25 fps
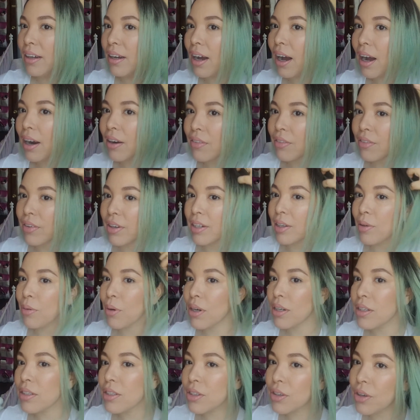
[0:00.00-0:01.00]
I really
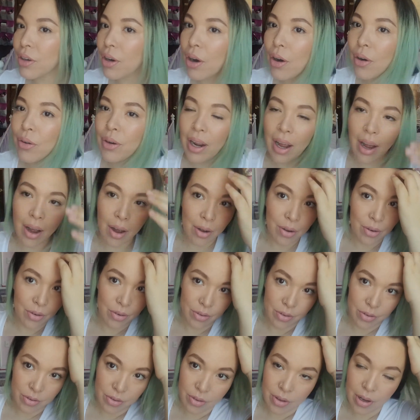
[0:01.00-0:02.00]
wanted to grow now.
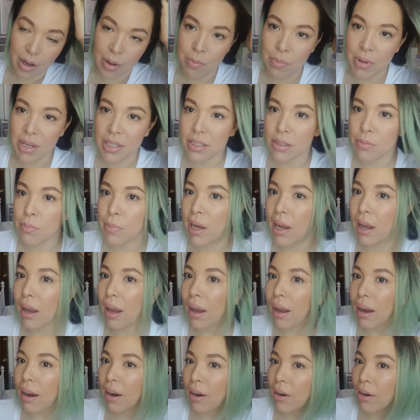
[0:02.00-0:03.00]
I miss my
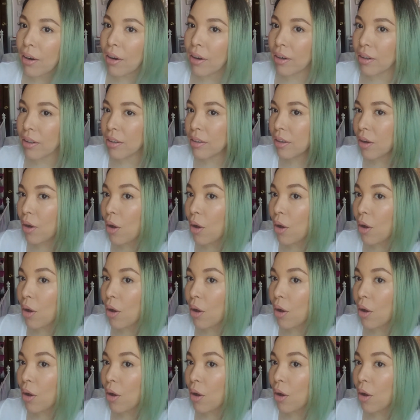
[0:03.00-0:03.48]
hair.